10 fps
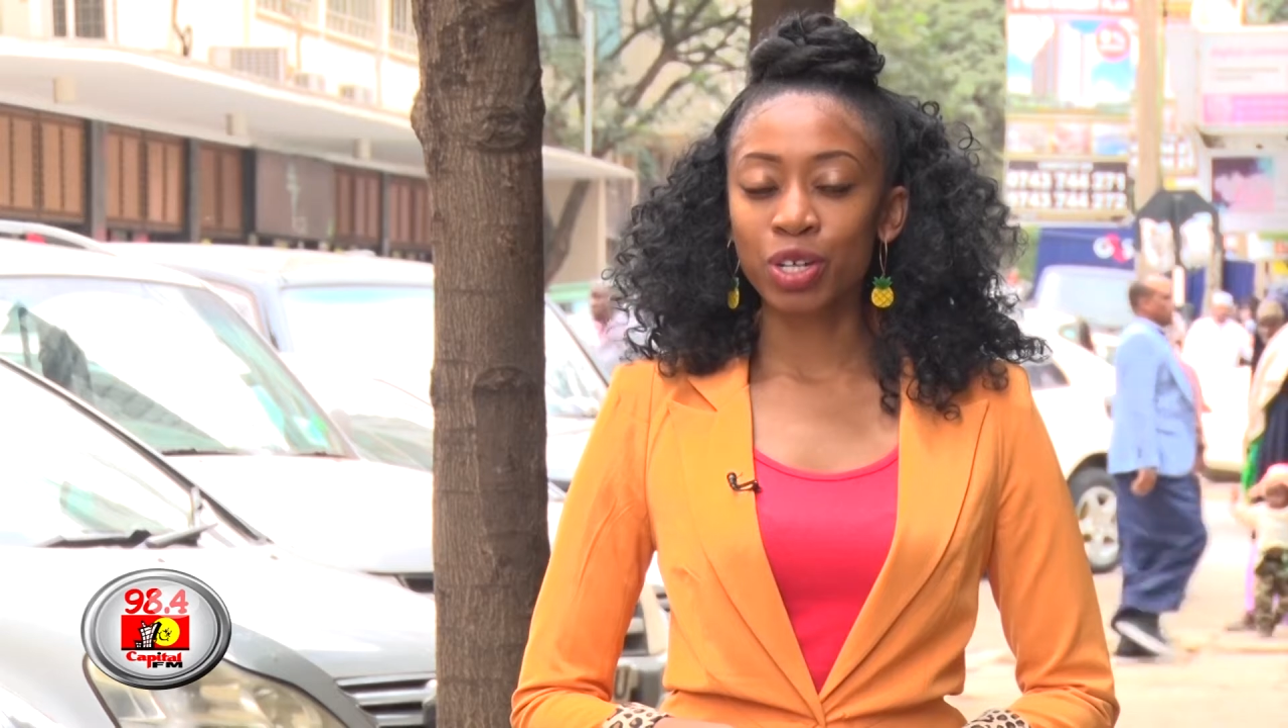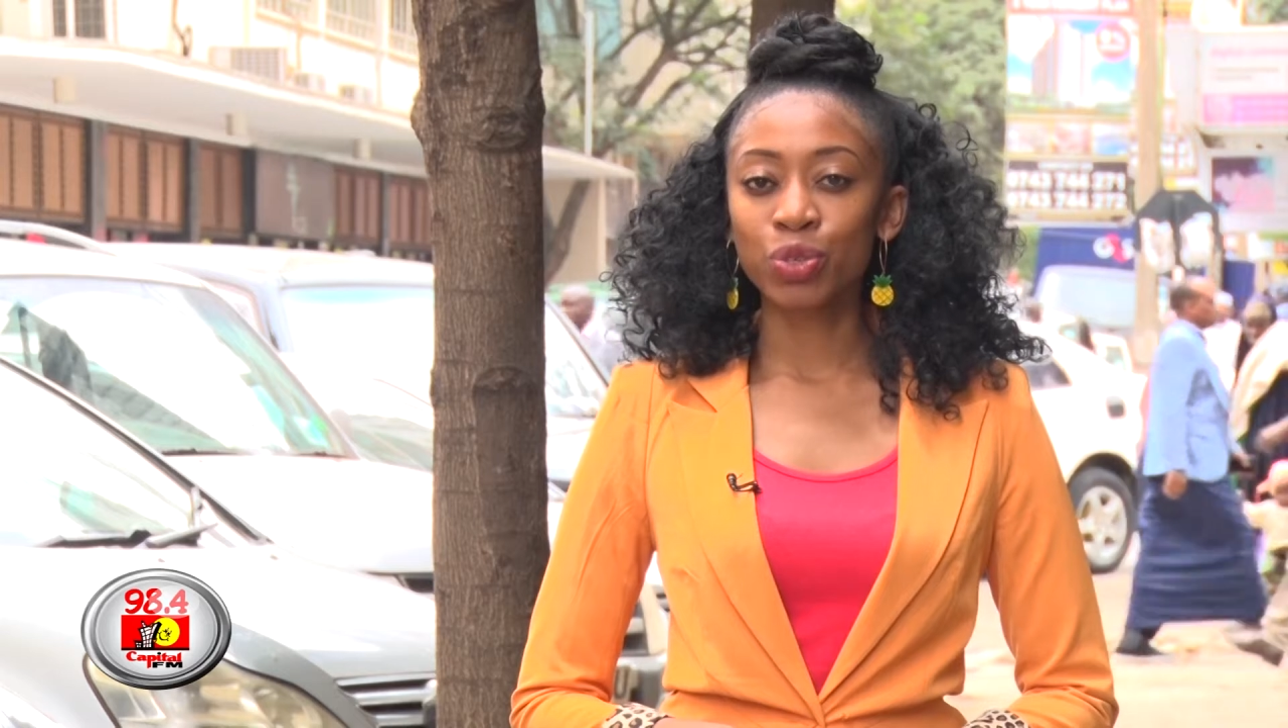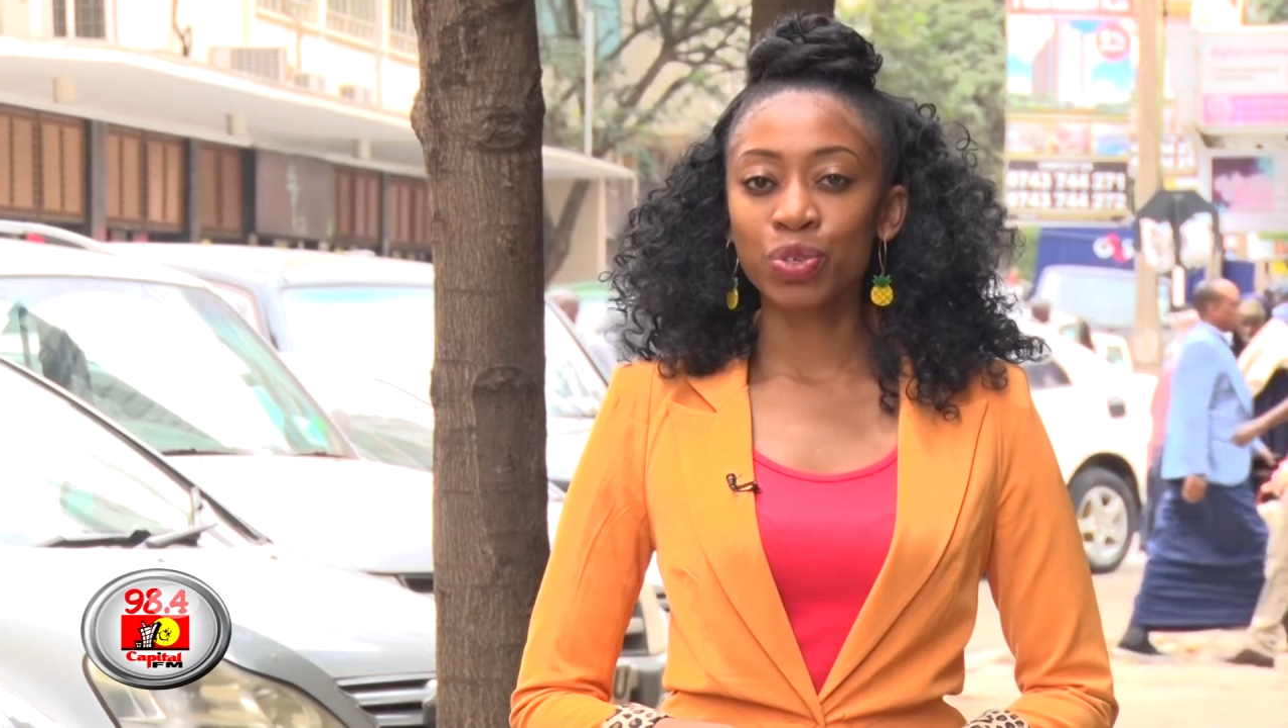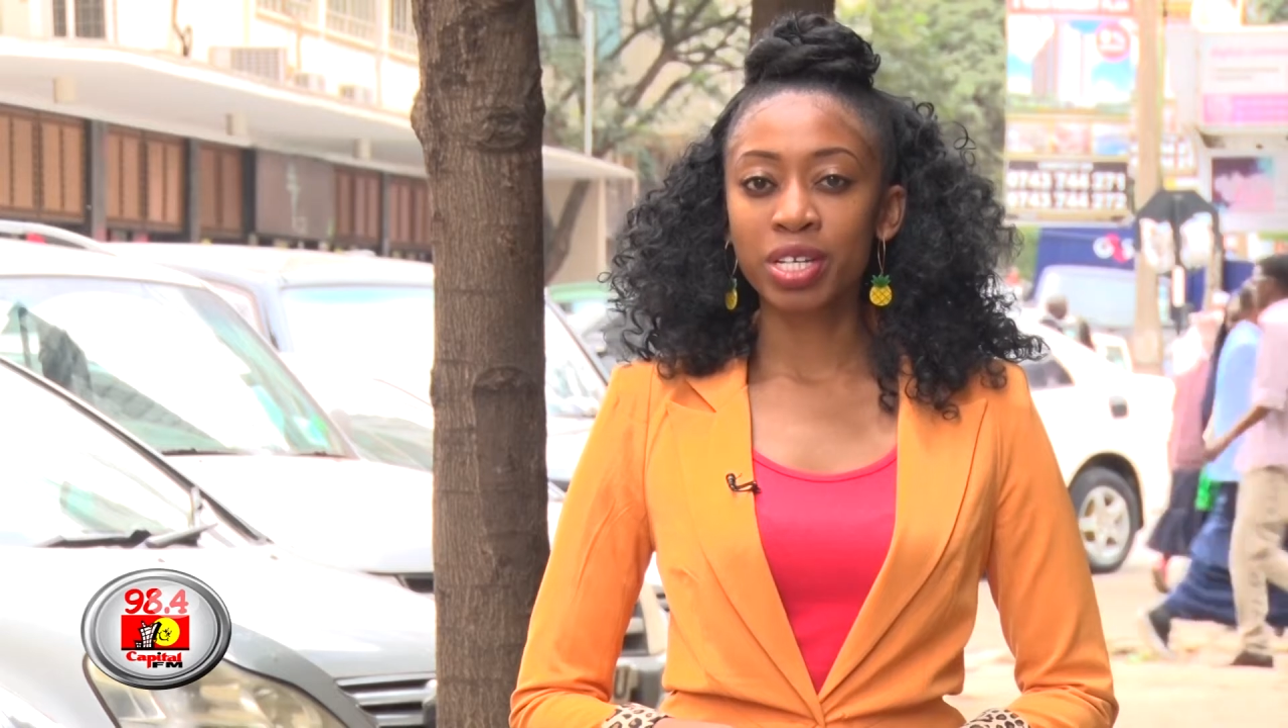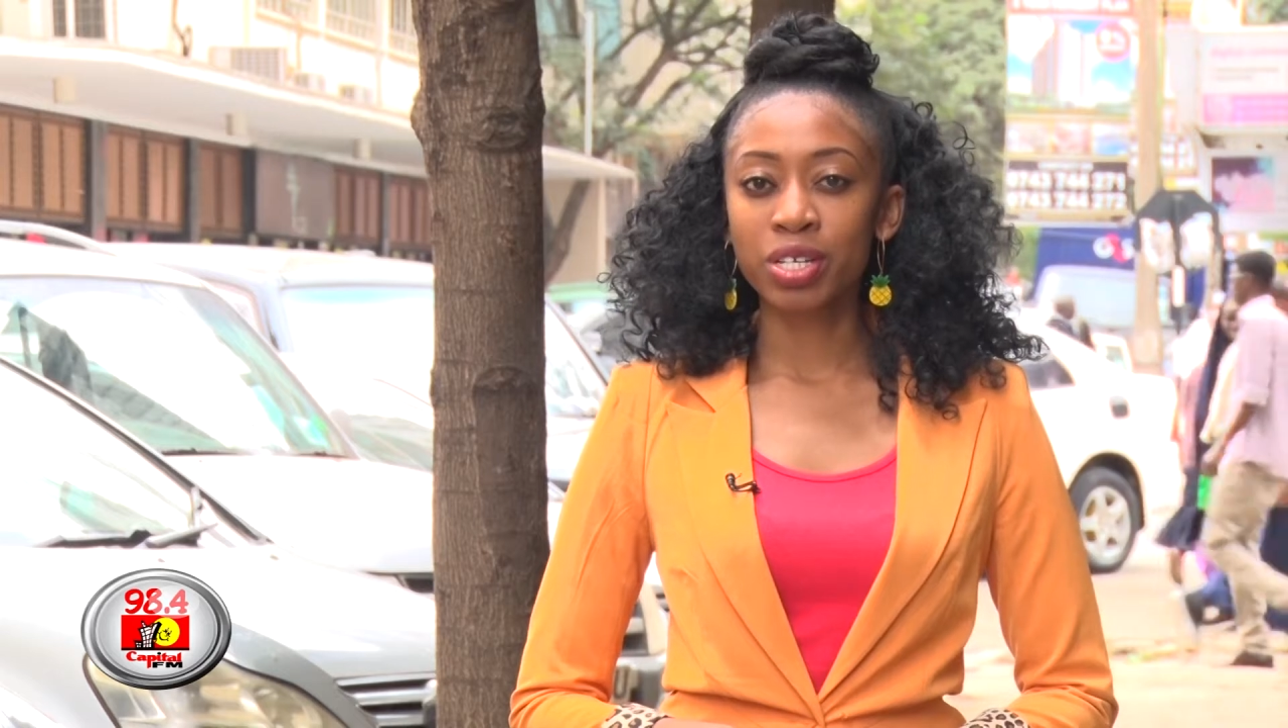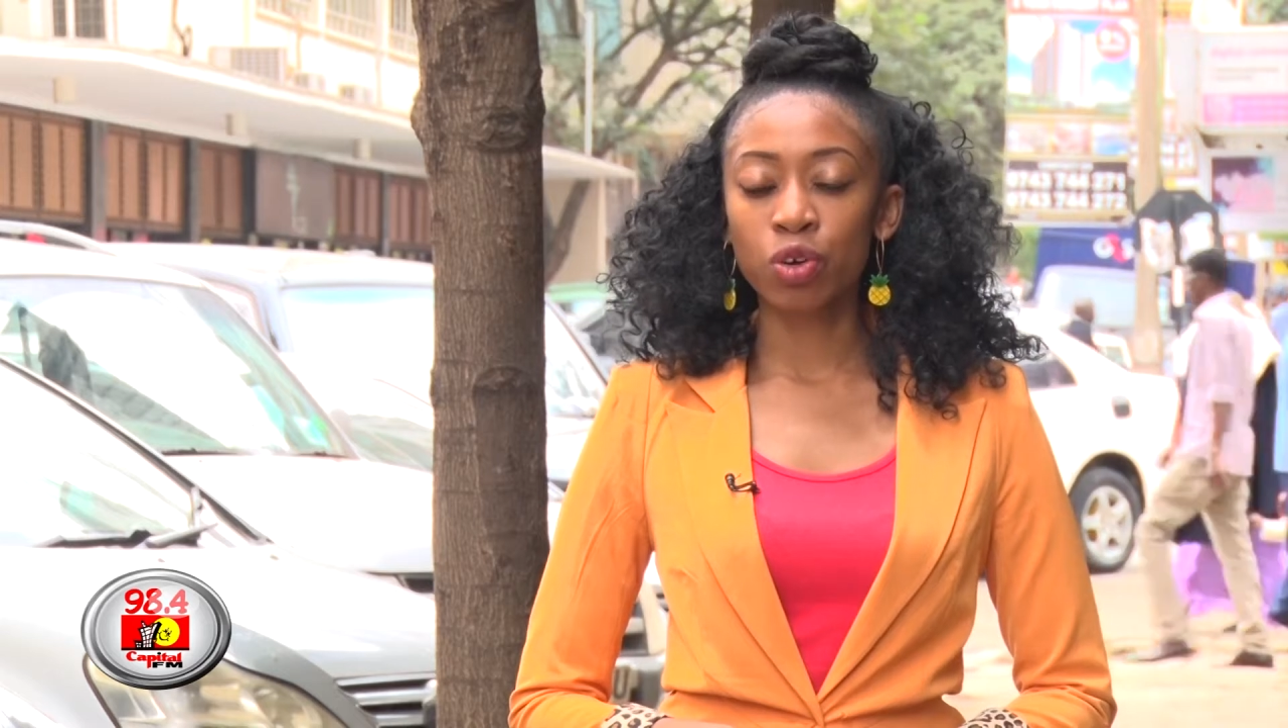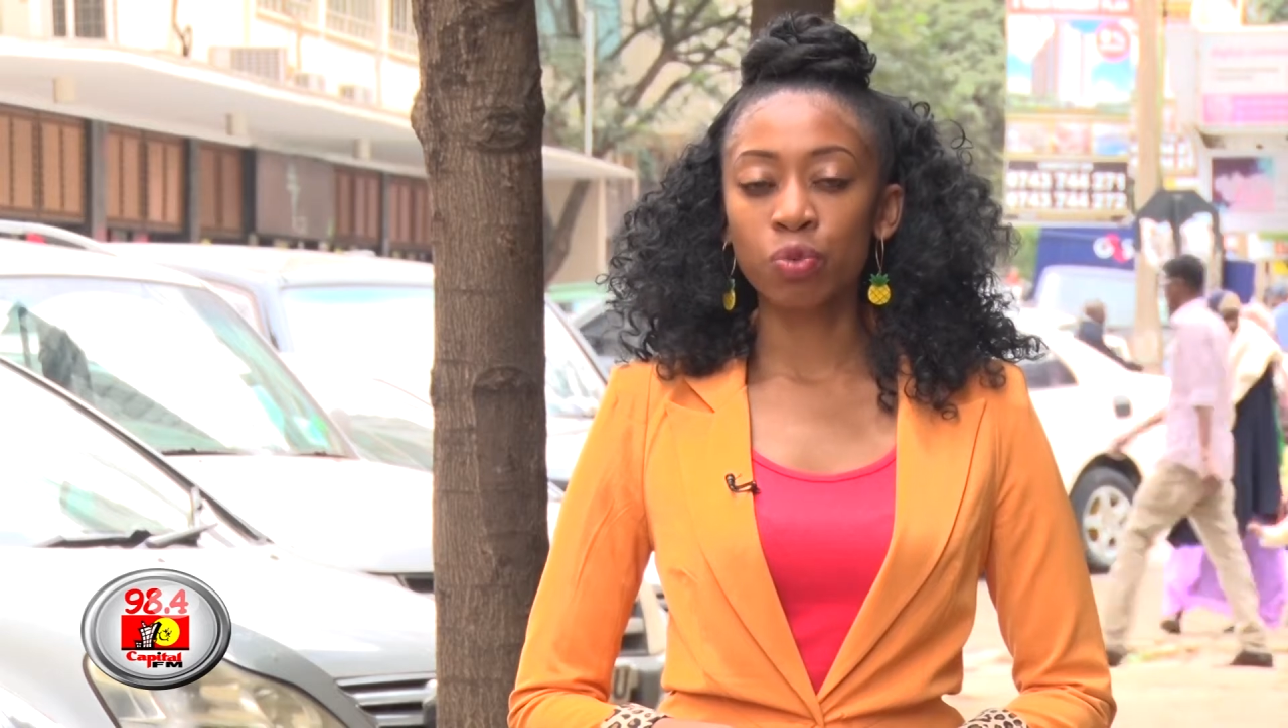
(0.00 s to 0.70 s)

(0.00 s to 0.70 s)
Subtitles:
including his